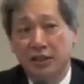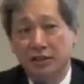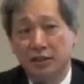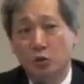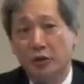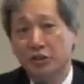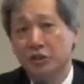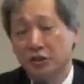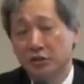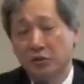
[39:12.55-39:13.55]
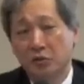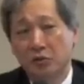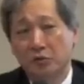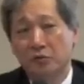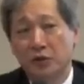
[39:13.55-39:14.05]
a question
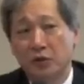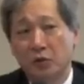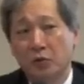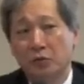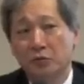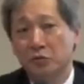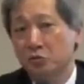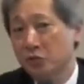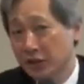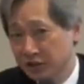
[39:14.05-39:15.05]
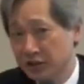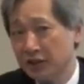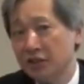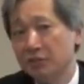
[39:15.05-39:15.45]
of, of, trust,